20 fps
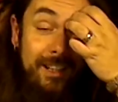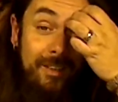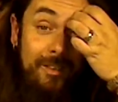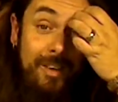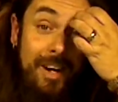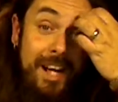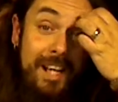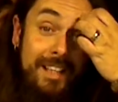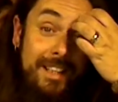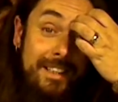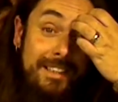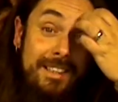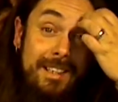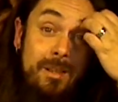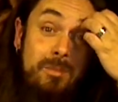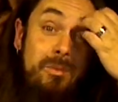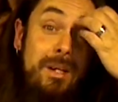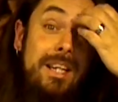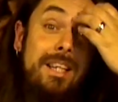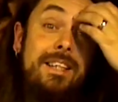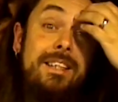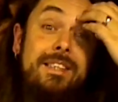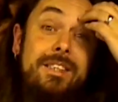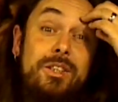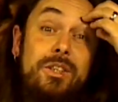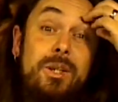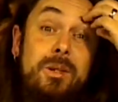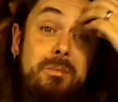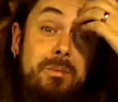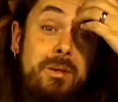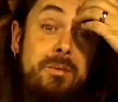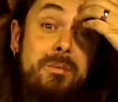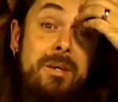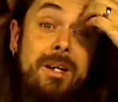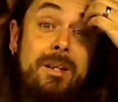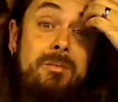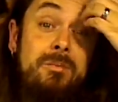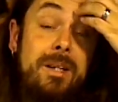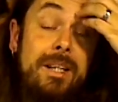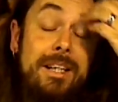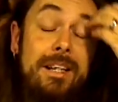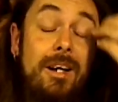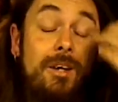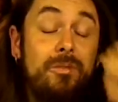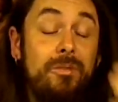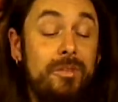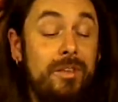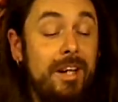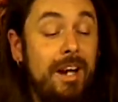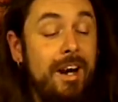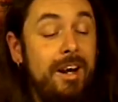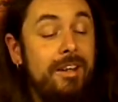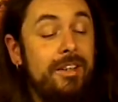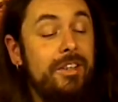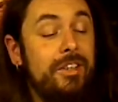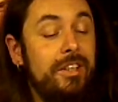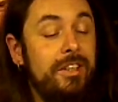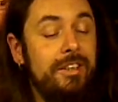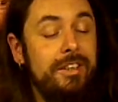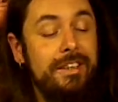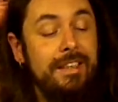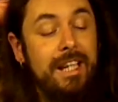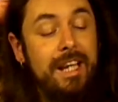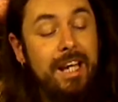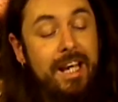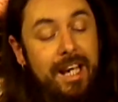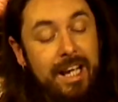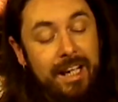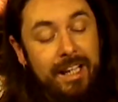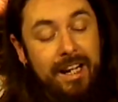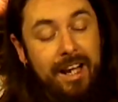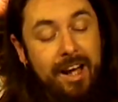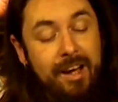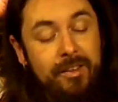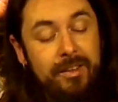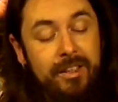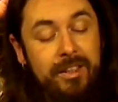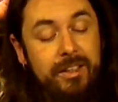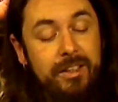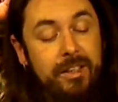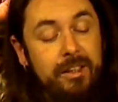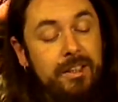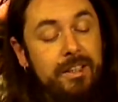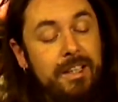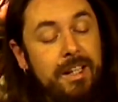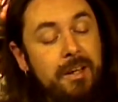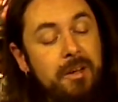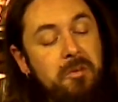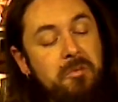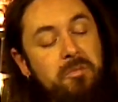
You know why? Because they're making a stupid amount of money off car insurance and house insurance.